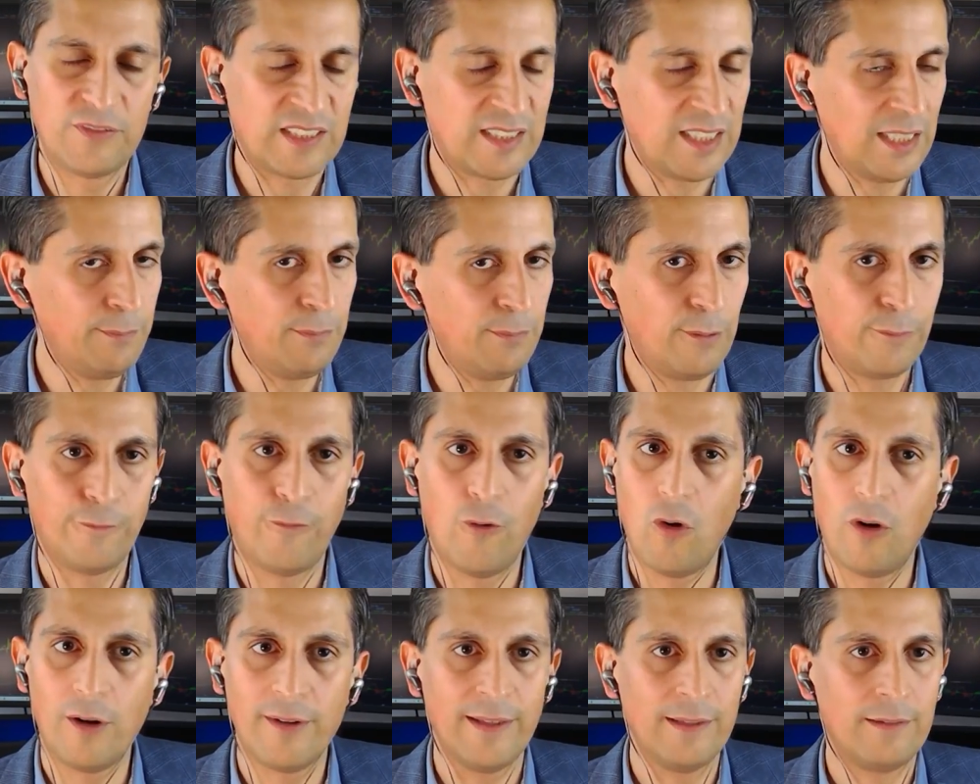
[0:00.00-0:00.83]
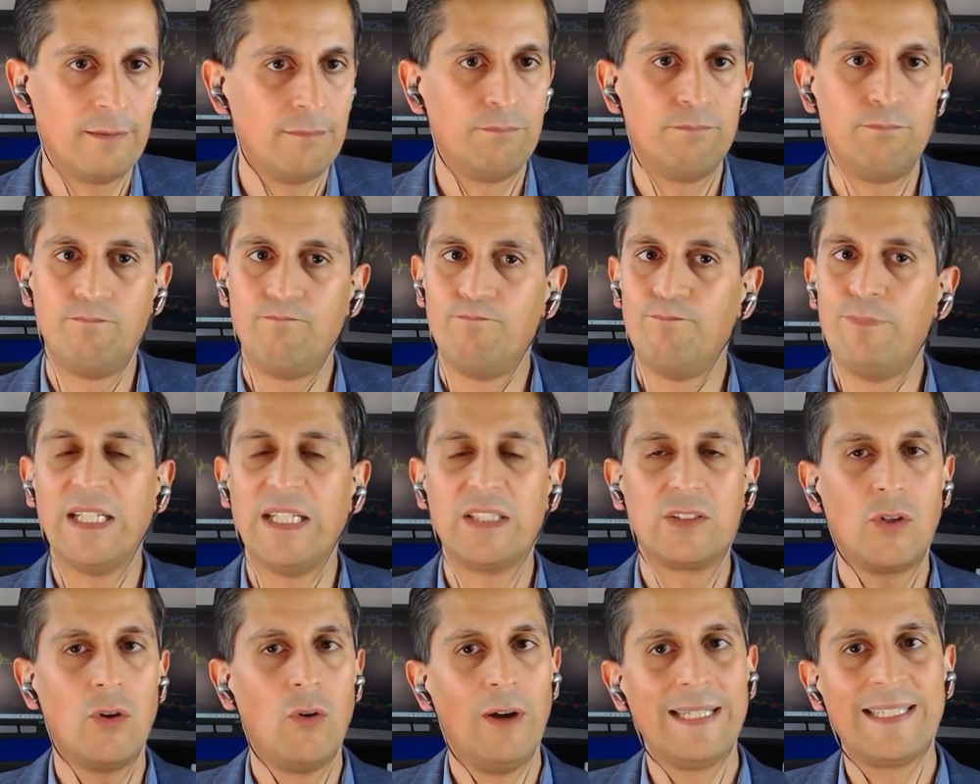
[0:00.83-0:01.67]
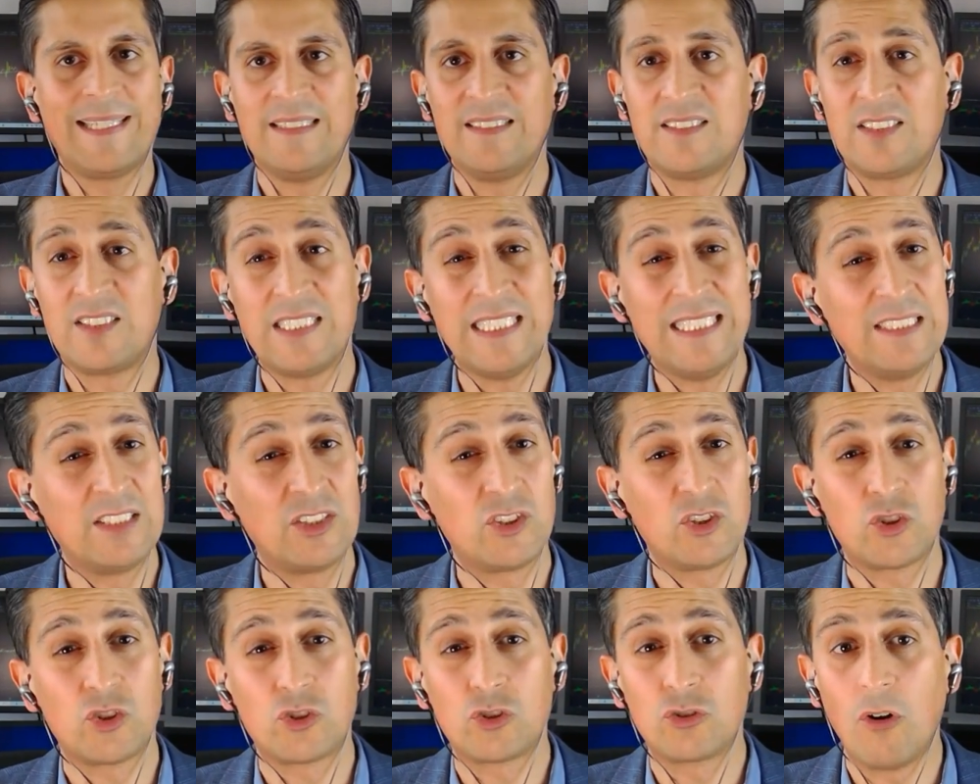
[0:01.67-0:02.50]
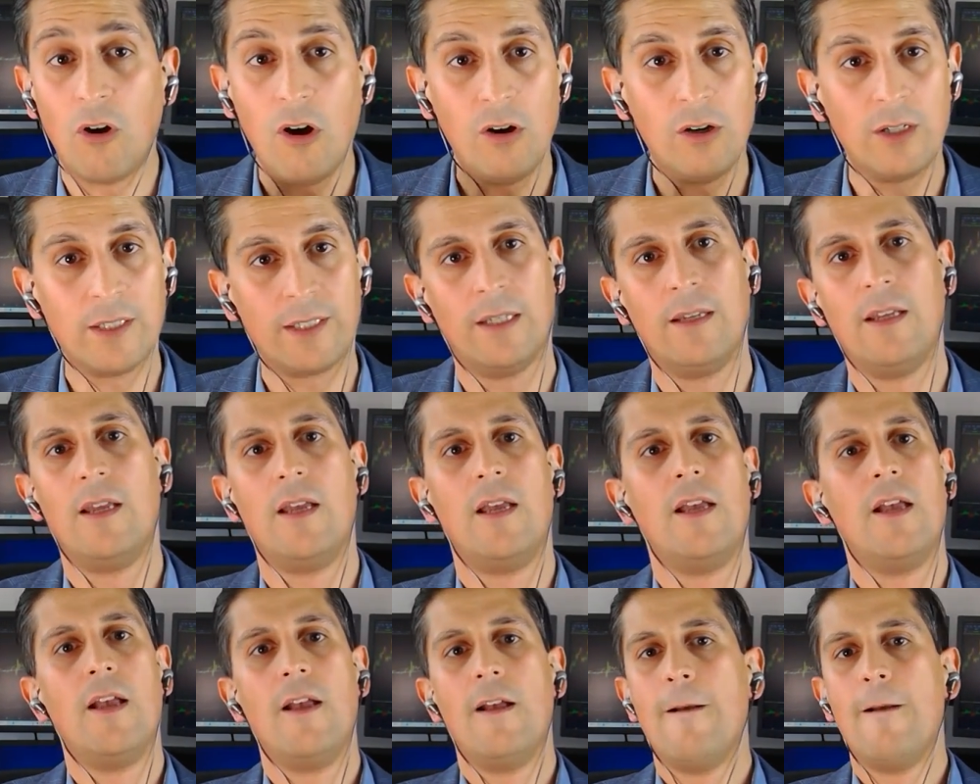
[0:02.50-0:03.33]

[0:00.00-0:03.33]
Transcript: we've seen before that Bitcoin can see strong,